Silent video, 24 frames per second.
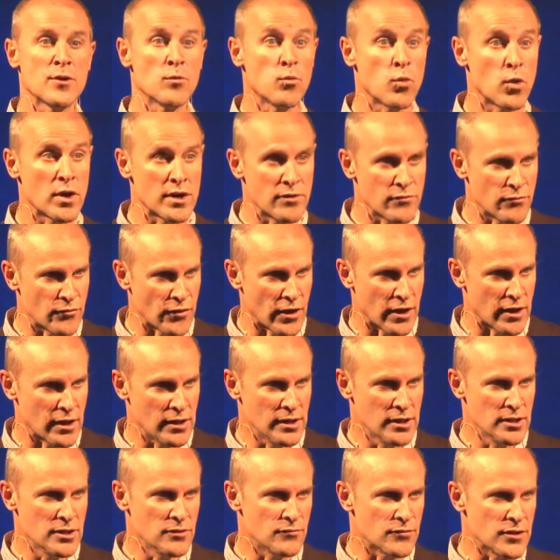one of our
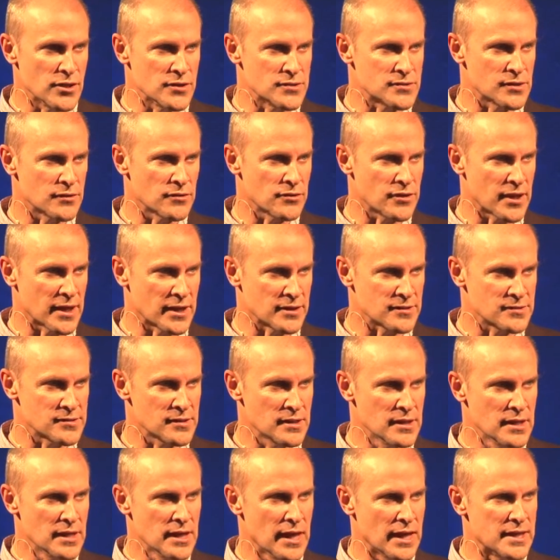views on things.
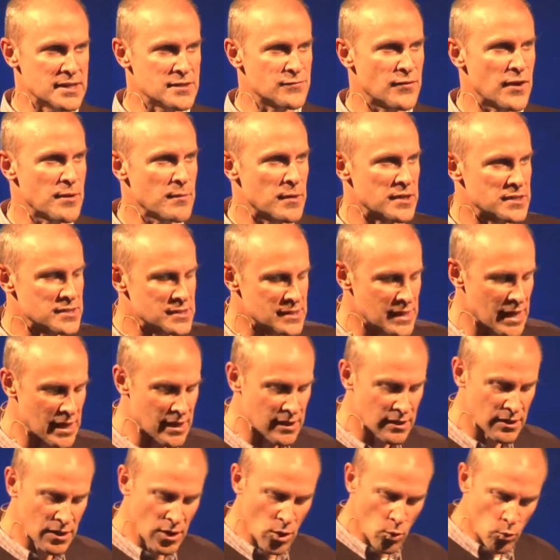And it's very much
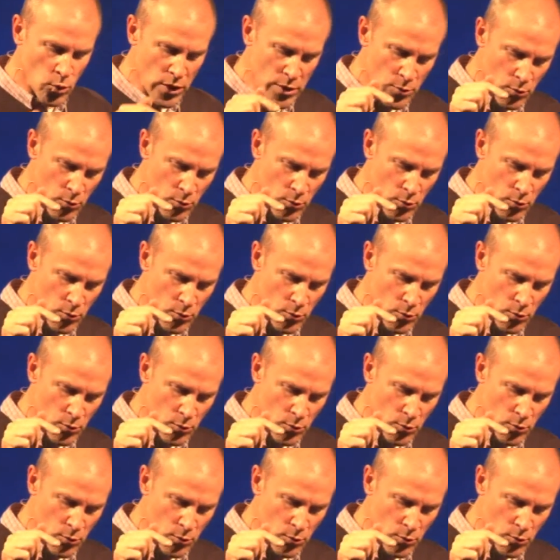saying we